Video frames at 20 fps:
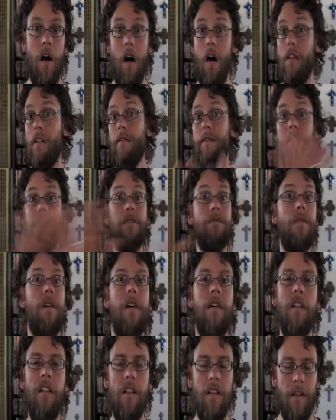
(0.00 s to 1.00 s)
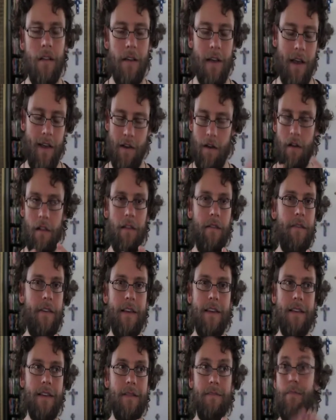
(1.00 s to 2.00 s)
all of Israel and all of
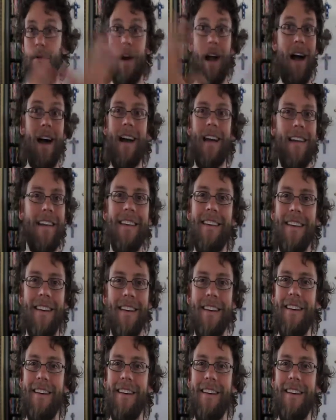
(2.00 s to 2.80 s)
his bride,